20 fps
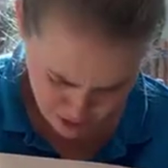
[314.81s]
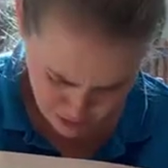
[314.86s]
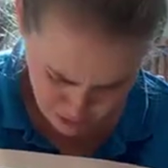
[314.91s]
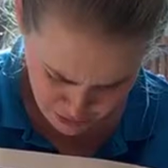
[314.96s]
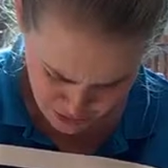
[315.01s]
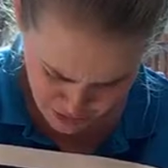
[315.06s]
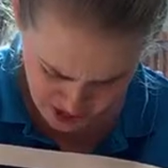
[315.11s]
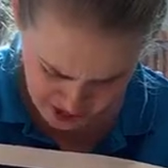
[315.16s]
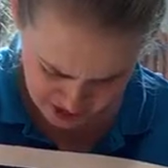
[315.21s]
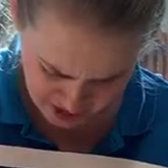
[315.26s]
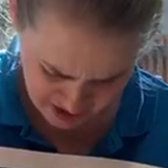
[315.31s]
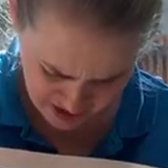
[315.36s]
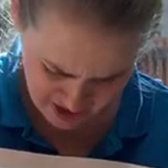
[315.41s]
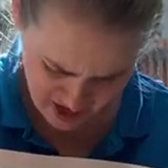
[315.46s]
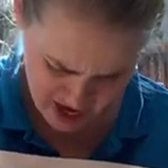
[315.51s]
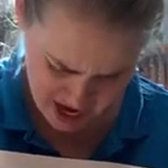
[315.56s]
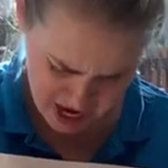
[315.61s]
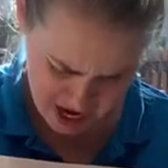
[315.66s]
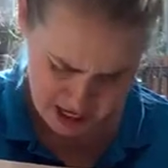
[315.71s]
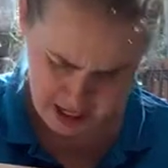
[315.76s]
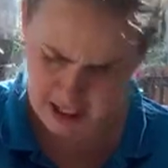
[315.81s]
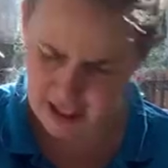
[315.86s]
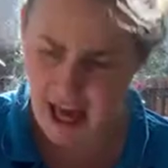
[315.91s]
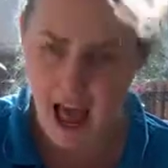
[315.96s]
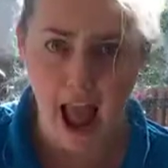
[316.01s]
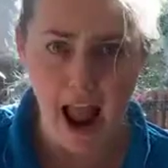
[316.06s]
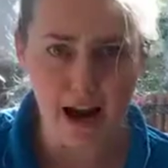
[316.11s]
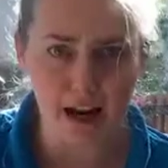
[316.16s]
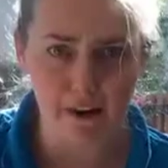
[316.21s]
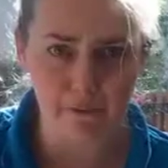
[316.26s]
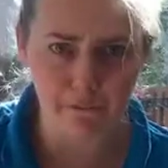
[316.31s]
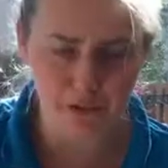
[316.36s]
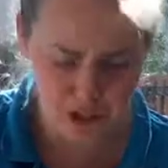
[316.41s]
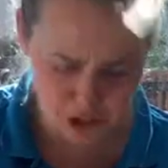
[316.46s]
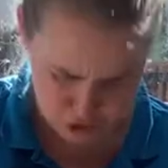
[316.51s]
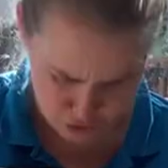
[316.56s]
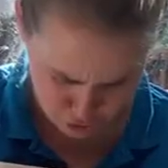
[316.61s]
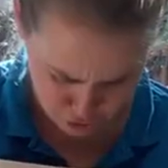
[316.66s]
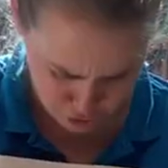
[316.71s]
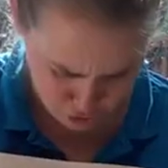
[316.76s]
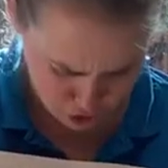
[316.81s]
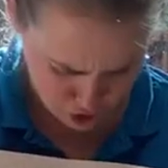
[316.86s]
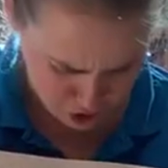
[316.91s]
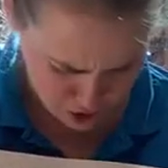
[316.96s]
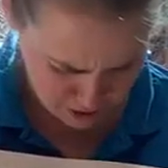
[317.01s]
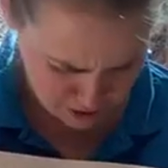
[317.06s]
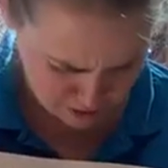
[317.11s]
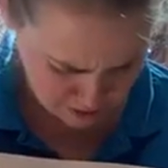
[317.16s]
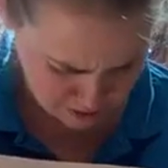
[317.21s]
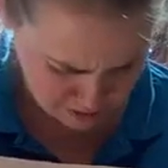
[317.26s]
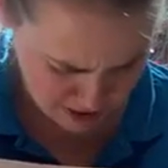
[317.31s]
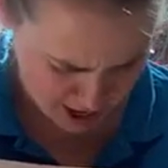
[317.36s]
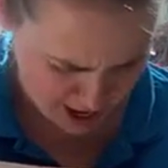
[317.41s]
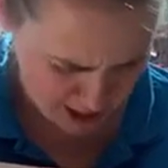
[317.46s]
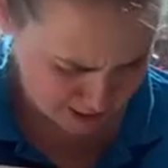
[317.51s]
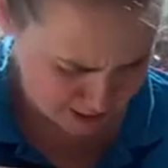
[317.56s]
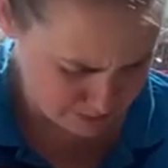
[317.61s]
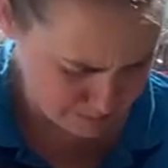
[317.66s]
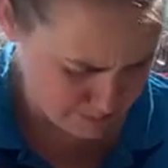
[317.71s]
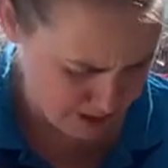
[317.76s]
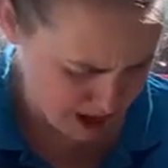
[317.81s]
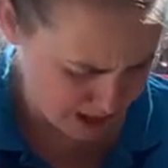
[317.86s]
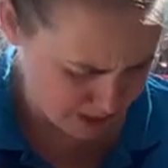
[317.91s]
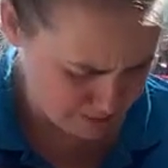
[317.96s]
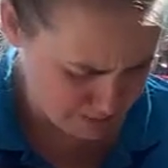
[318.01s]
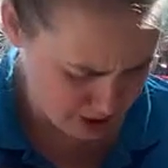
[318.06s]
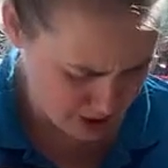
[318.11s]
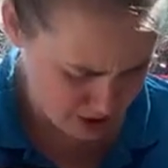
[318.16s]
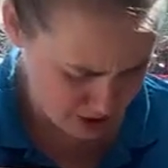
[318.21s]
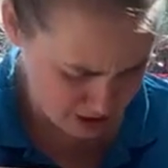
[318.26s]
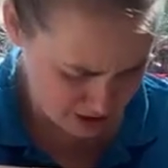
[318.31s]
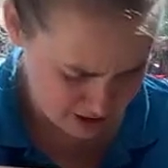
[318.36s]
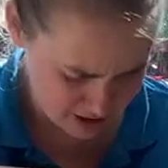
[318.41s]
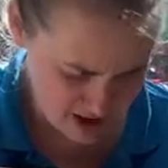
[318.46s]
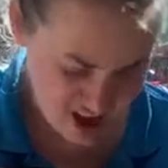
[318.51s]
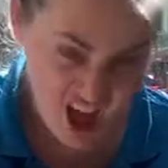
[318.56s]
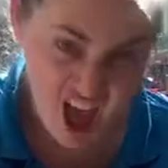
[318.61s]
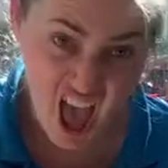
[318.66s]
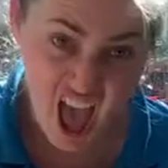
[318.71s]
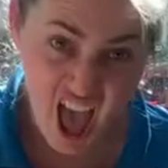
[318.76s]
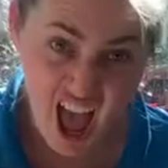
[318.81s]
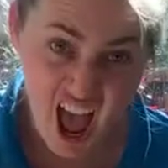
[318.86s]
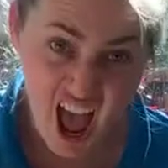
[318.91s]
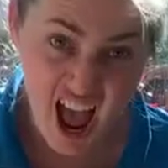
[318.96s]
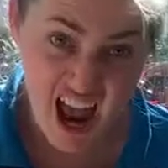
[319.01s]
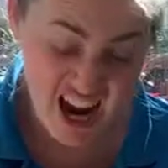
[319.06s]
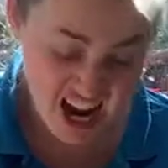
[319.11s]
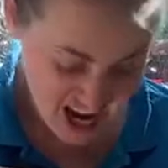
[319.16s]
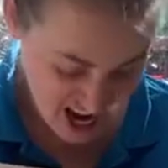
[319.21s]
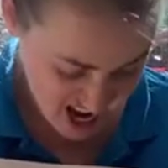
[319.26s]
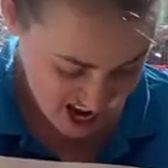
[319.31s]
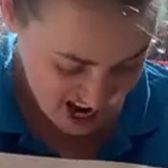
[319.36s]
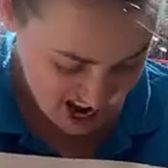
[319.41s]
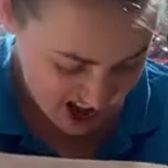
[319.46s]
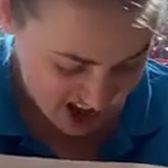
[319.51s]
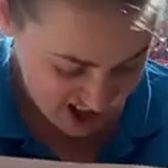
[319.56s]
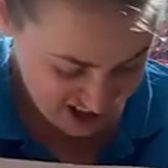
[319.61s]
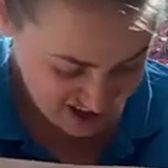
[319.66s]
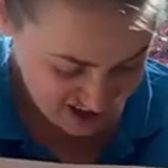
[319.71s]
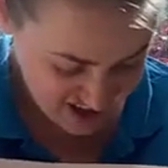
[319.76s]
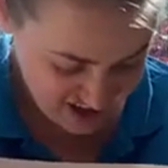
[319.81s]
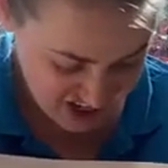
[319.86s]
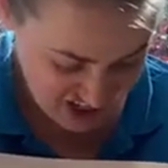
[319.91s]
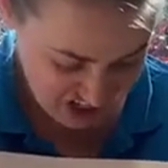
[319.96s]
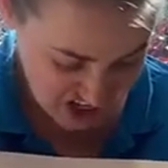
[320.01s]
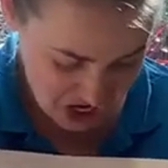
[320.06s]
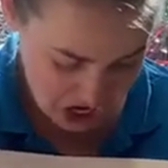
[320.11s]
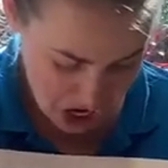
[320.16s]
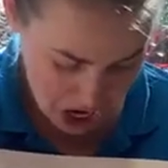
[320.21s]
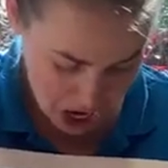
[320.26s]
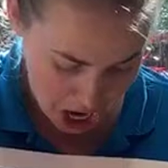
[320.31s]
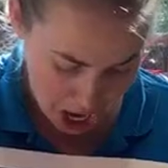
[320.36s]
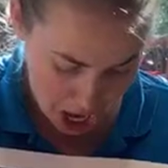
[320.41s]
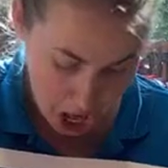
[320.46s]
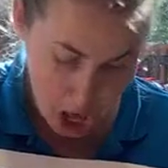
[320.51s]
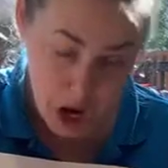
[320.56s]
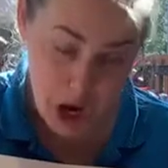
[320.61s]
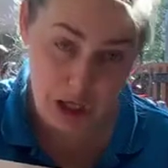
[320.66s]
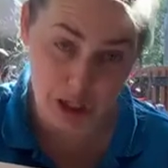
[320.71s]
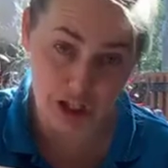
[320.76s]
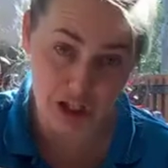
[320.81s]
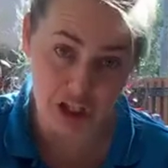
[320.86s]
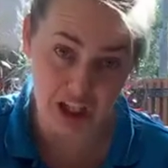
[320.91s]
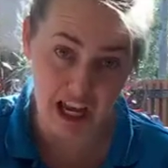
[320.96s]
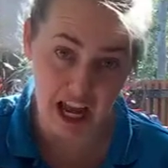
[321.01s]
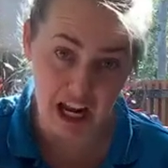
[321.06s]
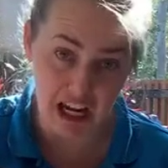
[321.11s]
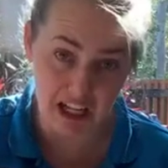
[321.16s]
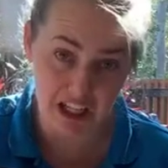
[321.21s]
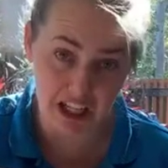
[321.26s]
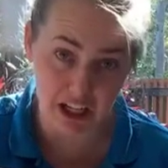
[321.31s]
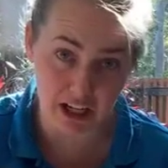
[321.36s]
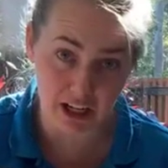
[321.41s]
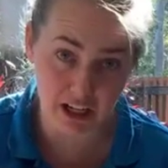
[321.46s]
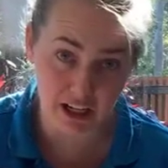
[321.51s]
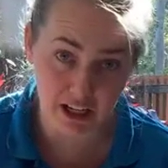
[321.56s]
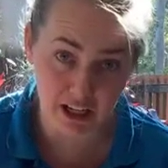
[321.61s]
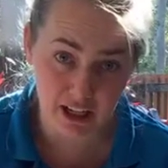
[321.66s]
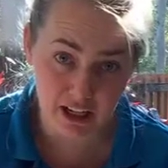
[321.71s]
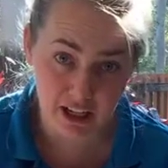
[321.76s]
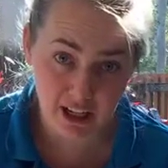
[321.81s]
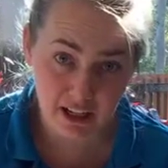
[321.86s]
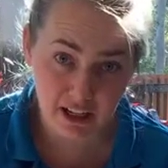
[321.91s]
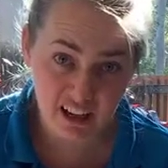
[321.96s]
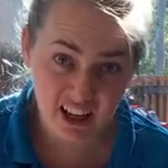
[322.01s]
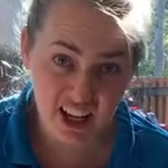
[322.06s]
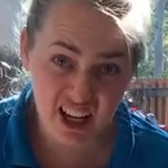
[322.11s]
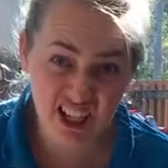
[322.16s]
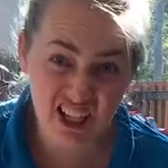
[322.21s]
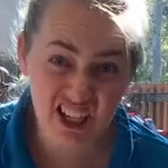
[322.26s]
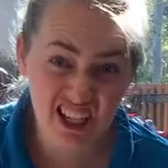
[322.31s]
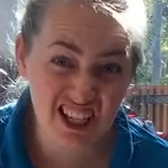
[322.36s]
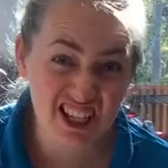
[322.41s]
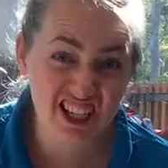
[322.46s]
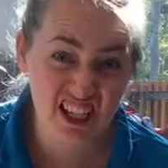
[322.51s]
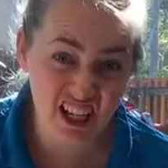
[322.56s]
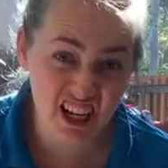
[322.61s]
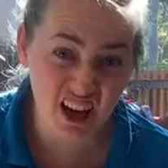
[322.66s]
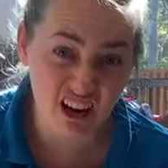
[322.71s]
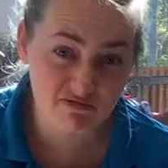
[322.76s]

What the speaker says: This is the anglerfish jaw and its backbone. And here, this yellow skeleton is its dinner.